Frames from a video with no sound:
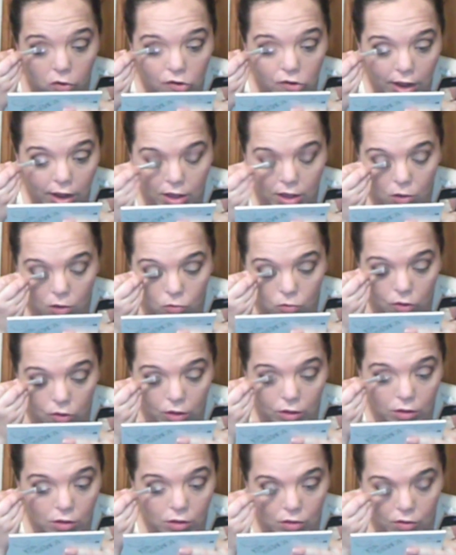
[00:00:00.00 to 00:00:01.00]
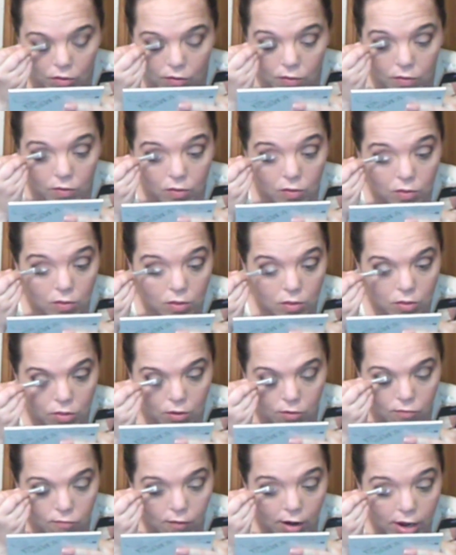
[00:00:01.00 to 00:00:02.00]
Which I know that
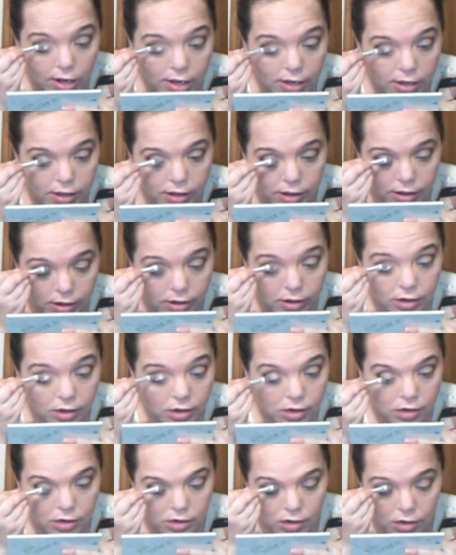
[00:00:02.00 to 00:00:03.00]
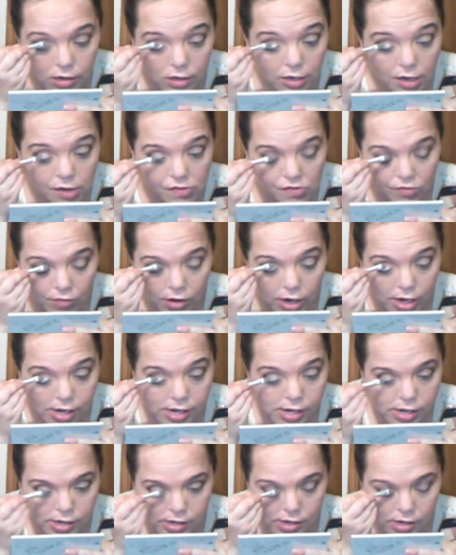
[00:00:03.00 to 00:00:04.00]
they're ready, or he's
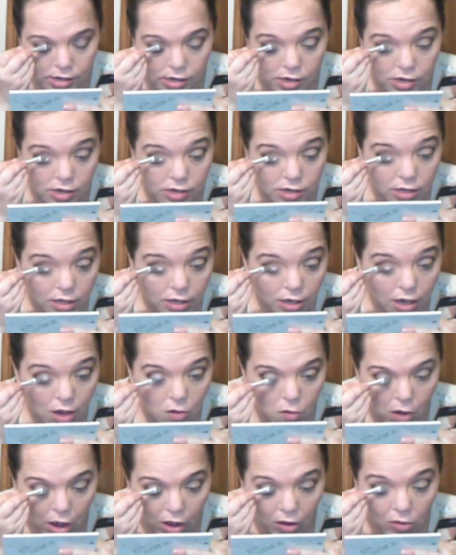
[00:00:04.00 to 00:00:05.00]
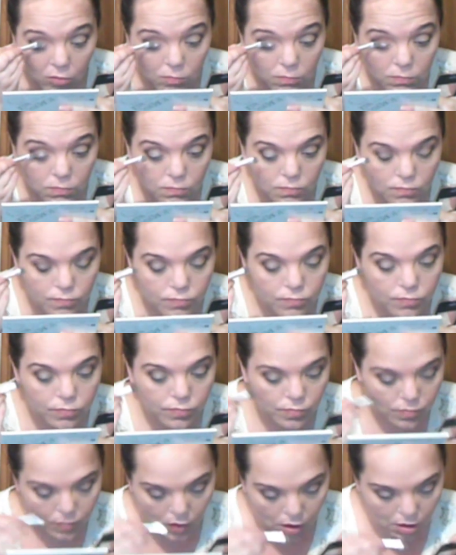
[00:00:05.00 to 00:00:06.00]
ready, to go home.
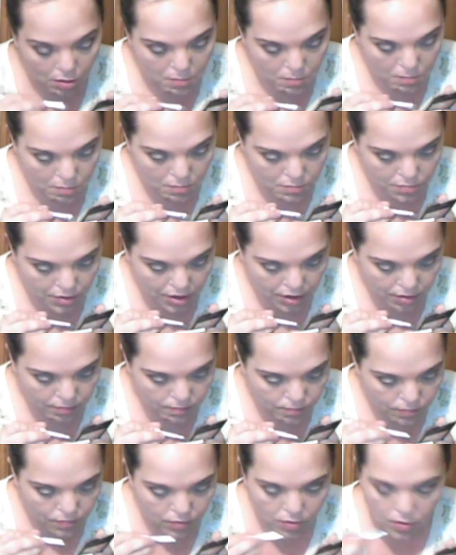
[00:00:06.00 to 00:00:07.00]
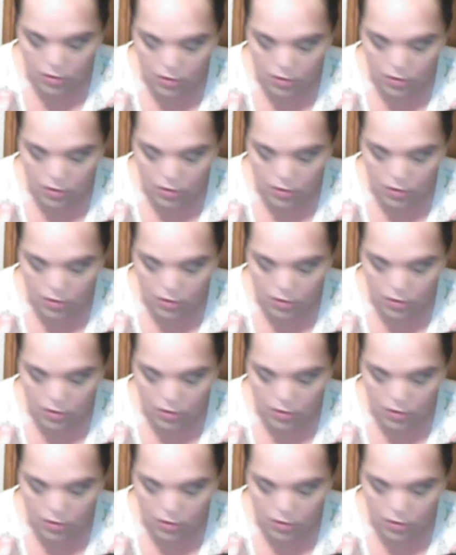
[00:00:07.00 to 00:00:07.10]
But,